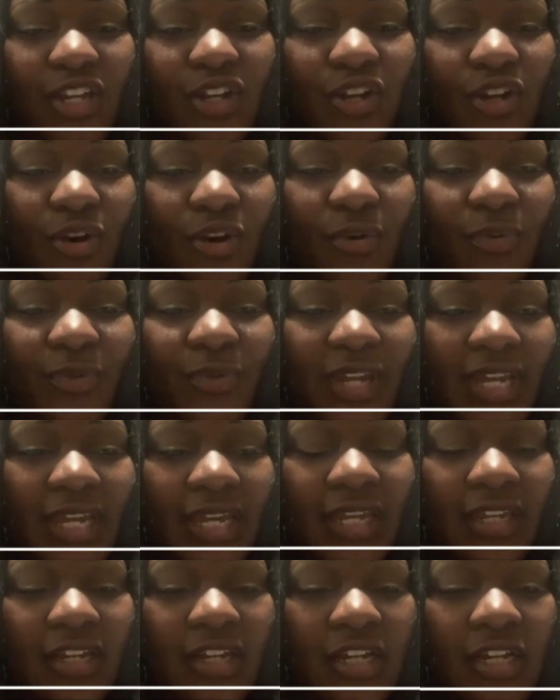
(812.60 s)
you know,
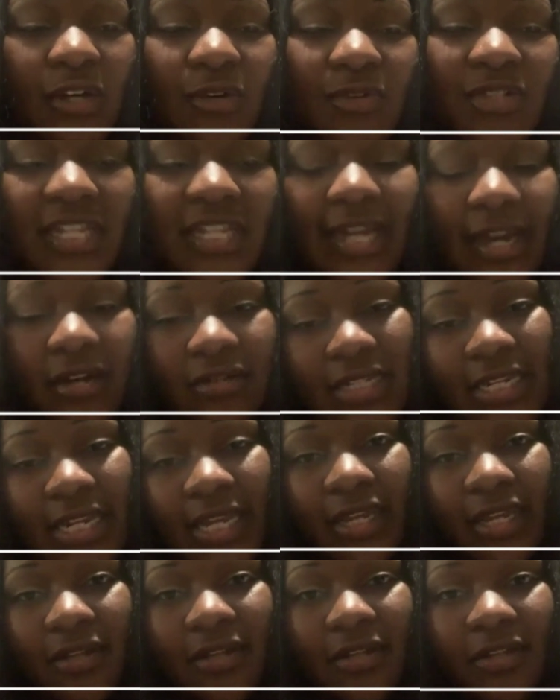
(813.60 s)
with closing out
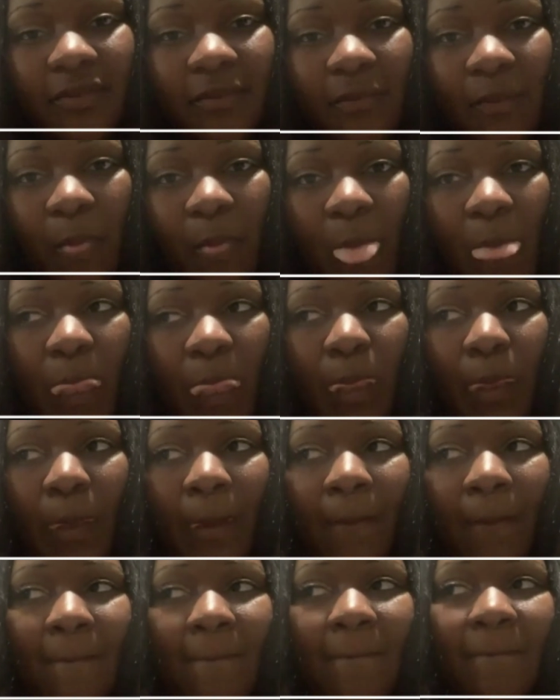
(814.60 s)
today.
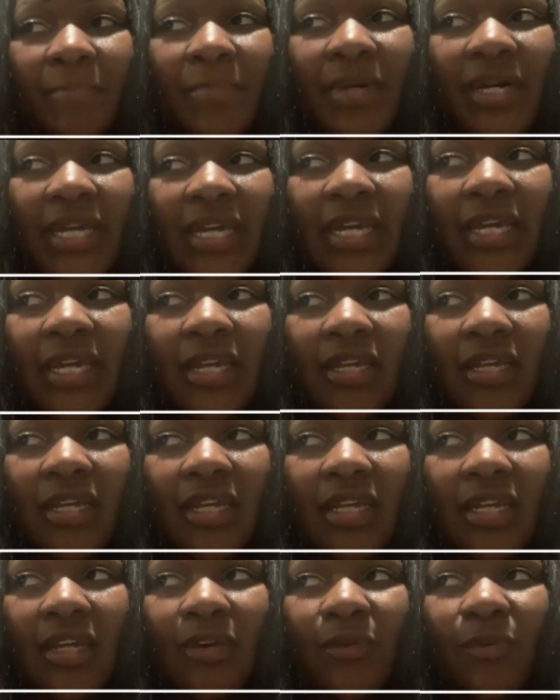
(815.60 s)
But
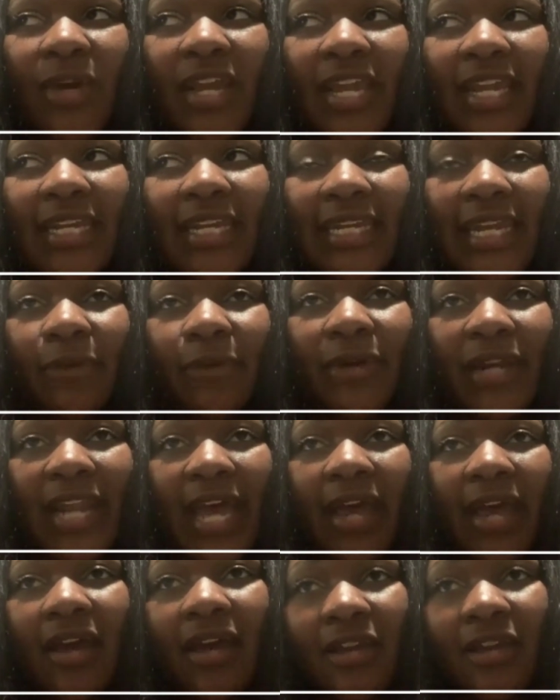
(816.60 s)

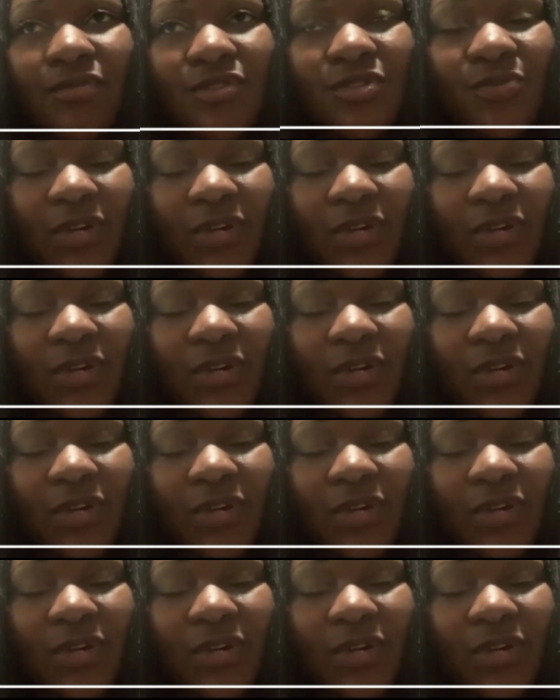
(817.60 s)
it